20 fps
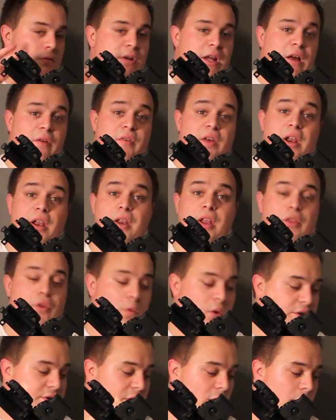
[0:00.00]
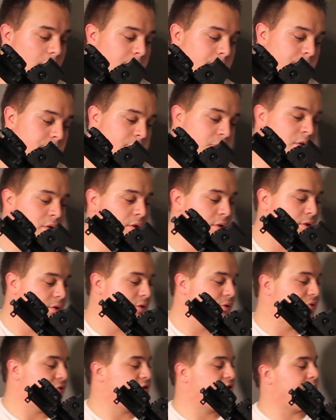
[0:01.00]
Now I've got another one going,
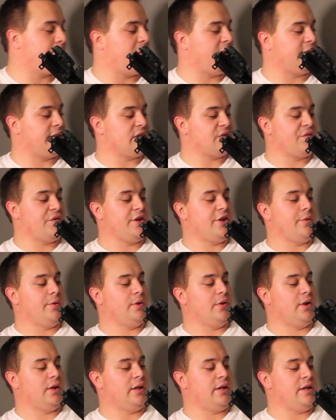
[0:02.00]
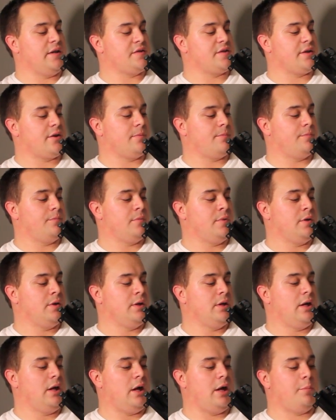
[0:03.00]
just to make this video a little easier.
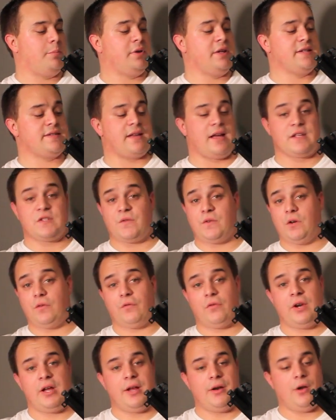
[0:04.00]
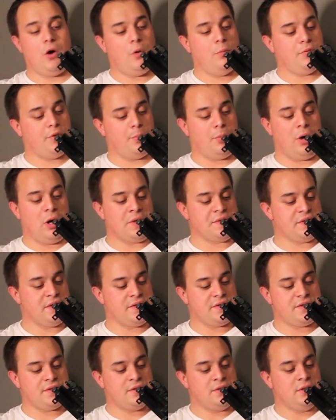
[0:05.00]
And please guys, feel free at home to pause
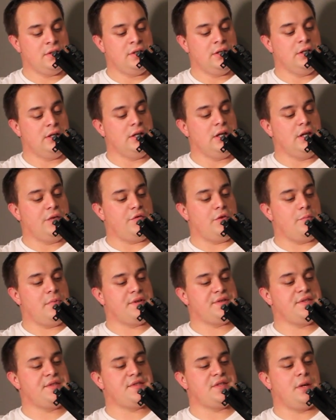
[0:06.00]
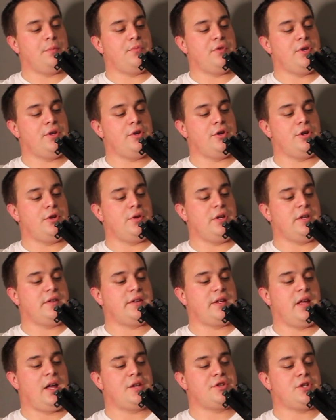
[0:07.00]
this. If you're missing something or you need
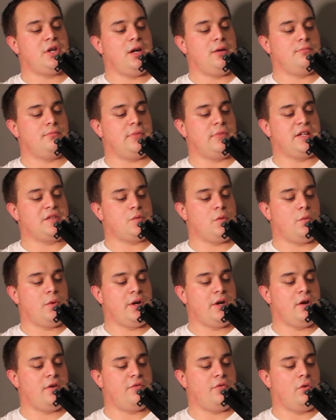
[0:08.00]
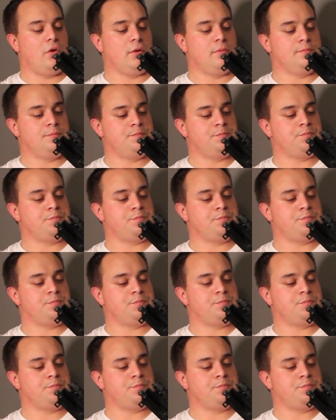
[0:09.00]
to catch up, that's what we're here for.